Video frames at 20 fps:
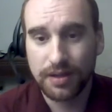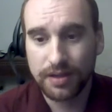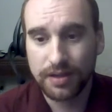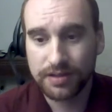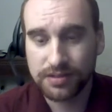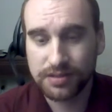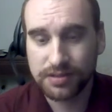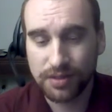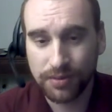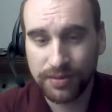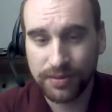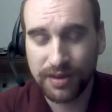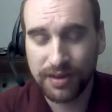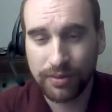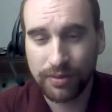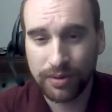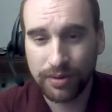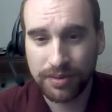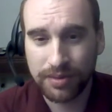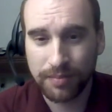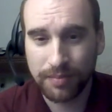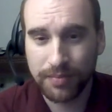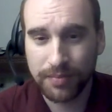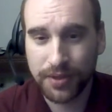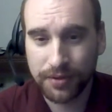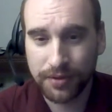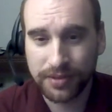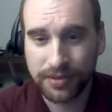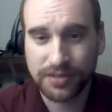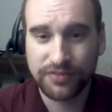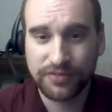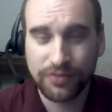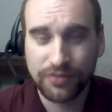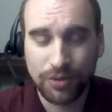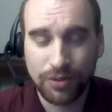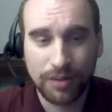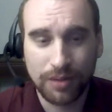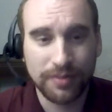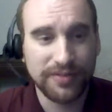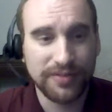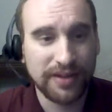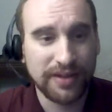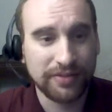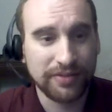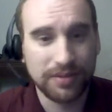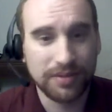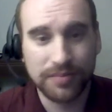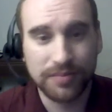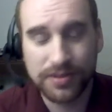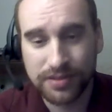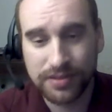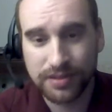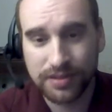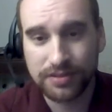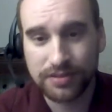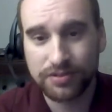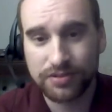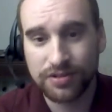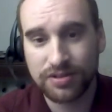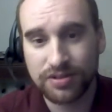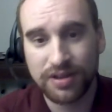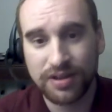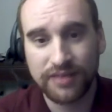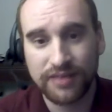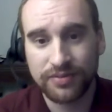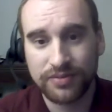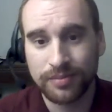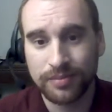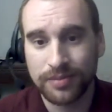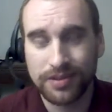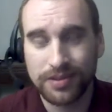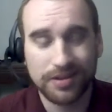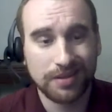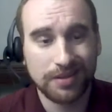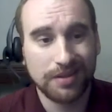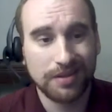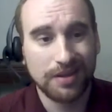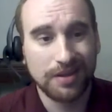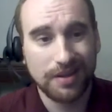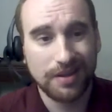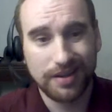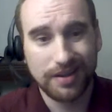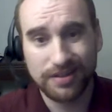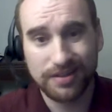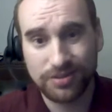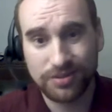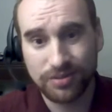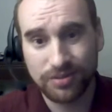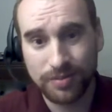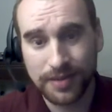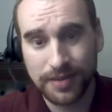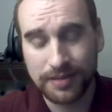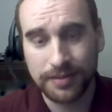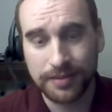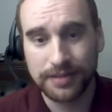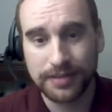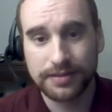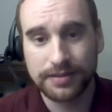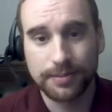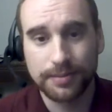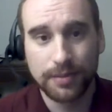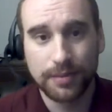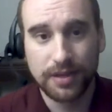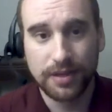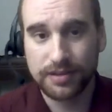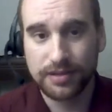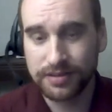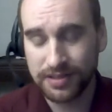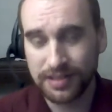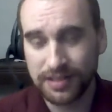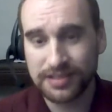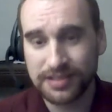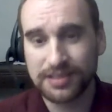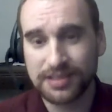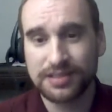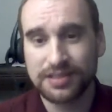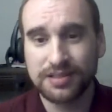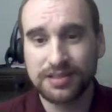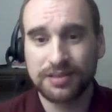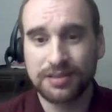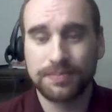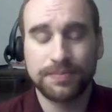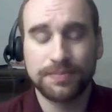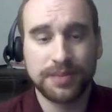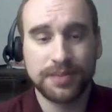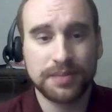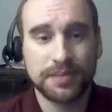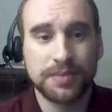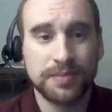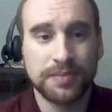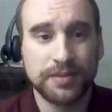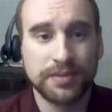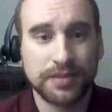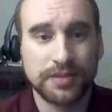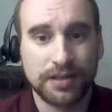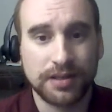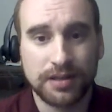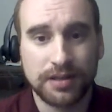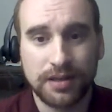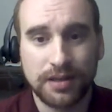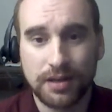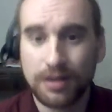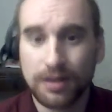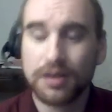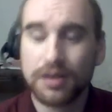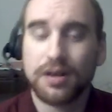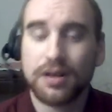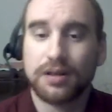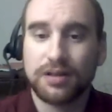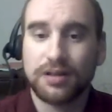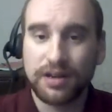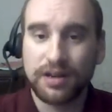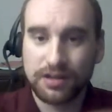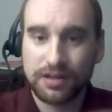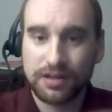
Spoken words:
So they were the purest form of African music, traditional African music, is through the pygmies. So let's listen to pygmy music. A lot of